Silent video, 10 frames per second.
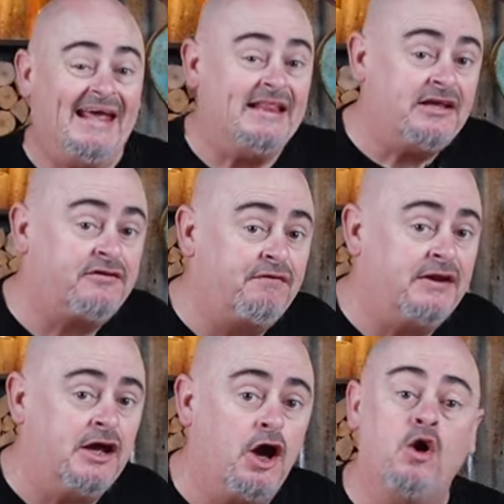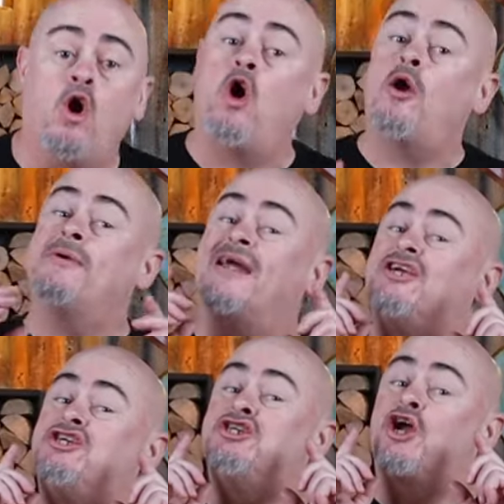In this video, I'm gonna
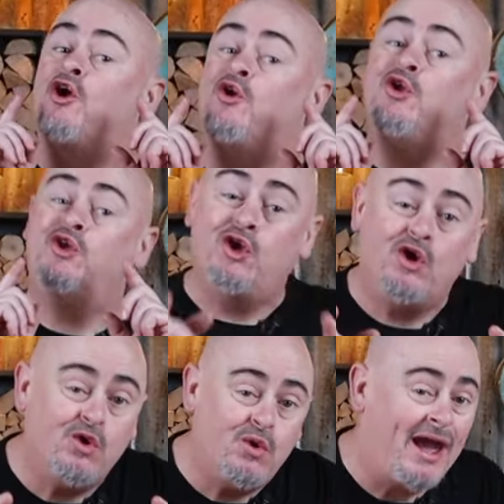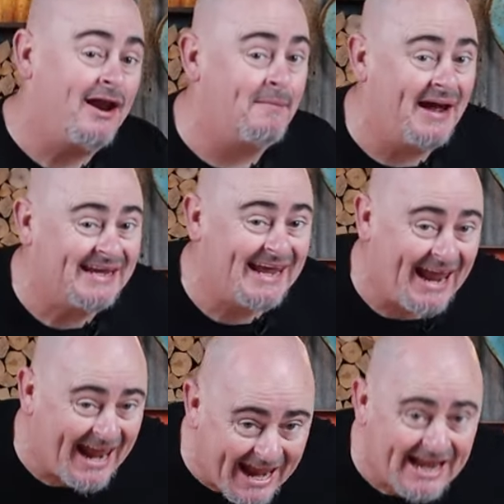show you how to make
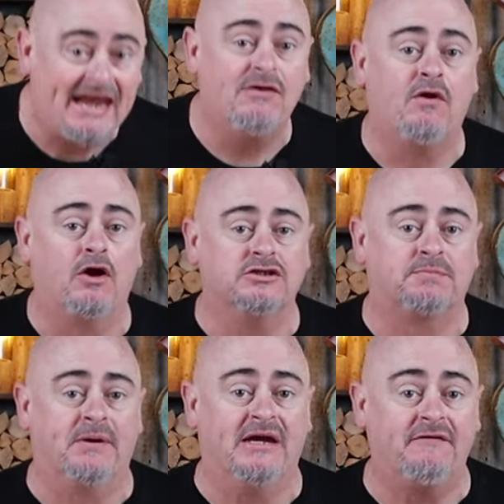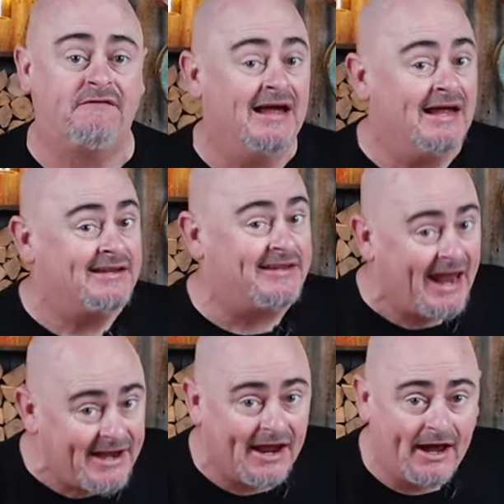any roast beef
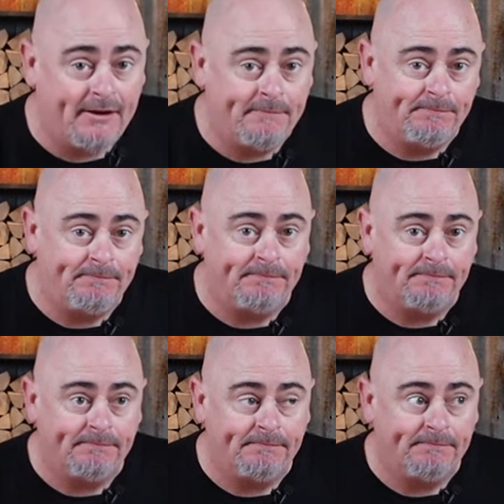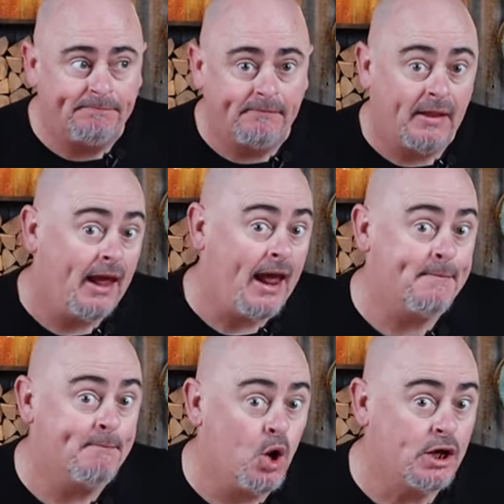tender
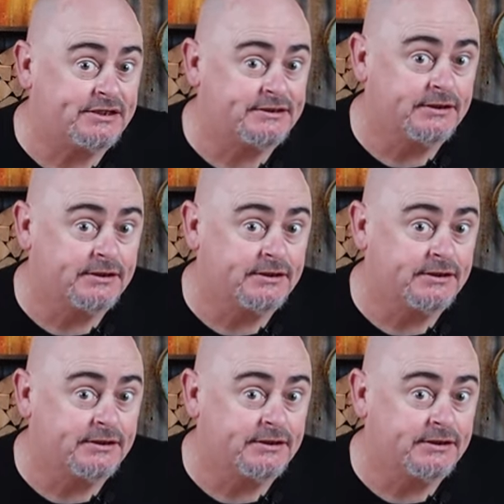and moist.